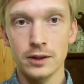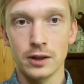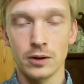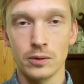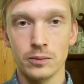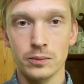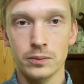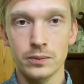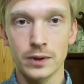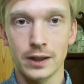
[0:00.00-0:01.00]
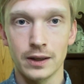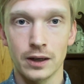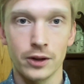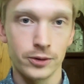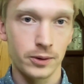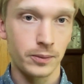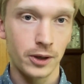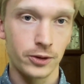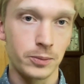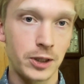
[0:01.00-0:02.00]
you know uh, other
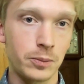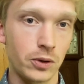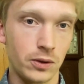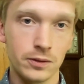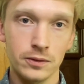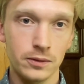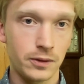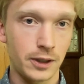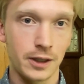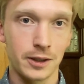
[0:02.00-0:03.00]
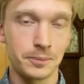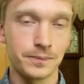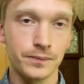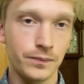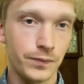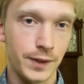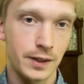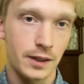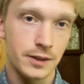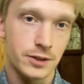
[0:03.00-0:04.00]
other people um,
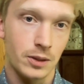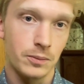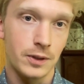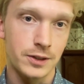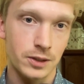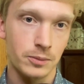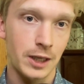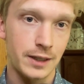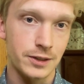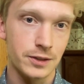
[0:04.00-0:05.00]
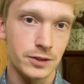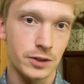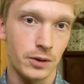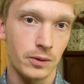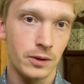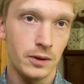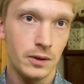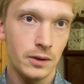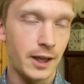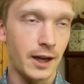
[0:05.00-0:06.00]
in in some in some cases. So
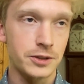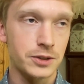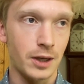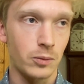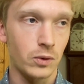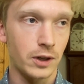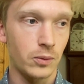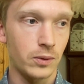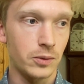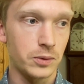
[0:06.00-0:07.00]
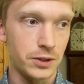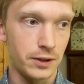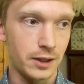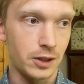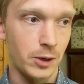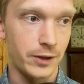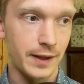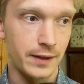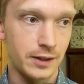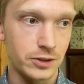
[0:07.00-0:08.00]
yeah, I just I'm, i wonder what you think about
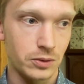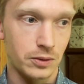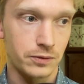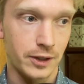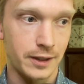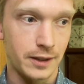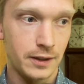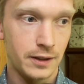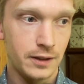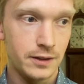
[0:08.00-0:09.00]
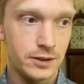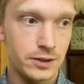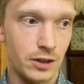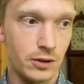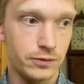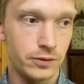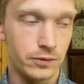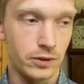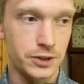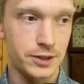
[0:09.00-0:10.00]
that. That sort of like self
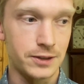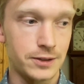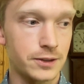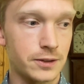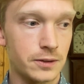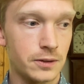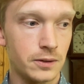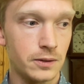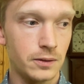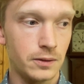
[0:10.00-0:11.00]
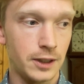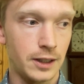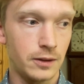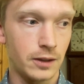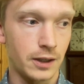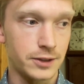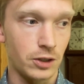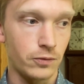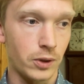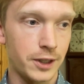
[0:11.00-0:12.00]
versus uh,
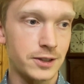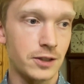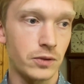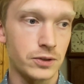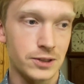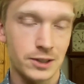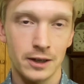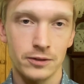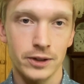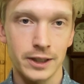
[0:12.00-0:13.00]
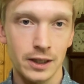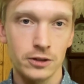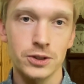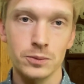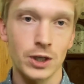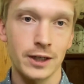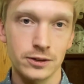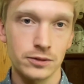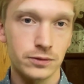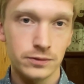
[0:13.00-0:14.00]
self oriented versus kind of like
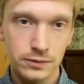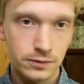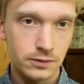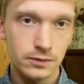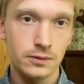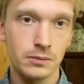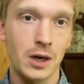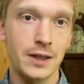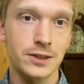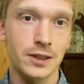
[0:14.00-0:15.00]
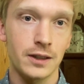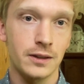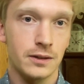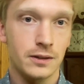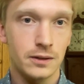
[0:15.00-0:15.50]
intersubjective mindset.